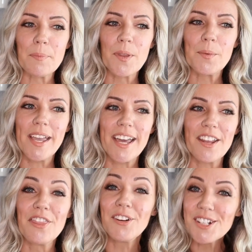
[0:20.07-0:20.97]
We had
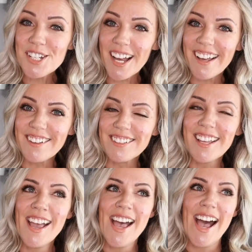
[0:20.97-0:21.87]
a third
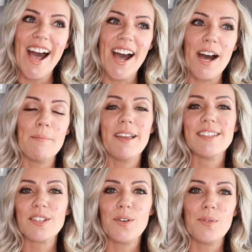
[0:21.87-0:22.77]
child,
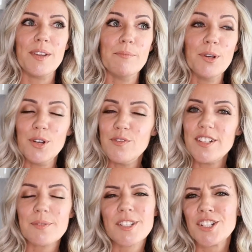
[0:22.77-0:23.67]
and so we moved.
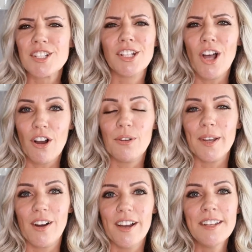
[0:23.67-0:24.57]
There was just a lot
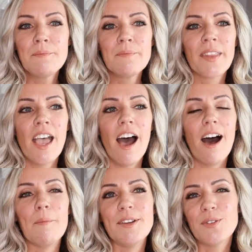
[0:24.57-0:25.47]
going on.
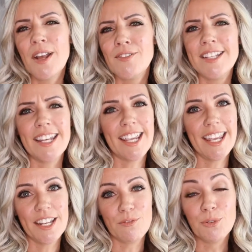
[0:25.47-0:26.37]
I don't have a
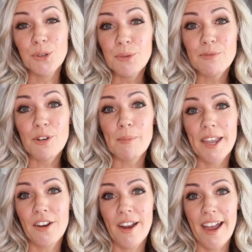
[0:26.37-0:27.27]
dedicated room for
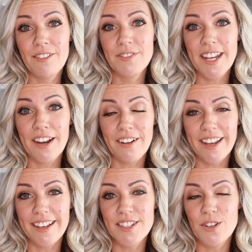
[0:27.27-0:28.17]
my craft
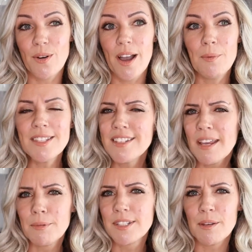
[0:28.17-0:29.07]
area, so I wasn't
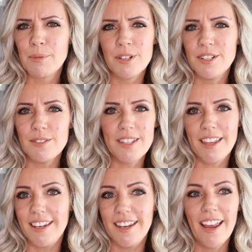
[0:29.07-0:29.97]
able to produce
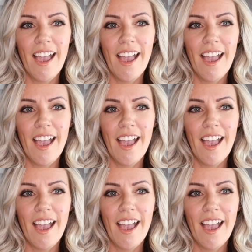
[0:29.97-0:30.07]
any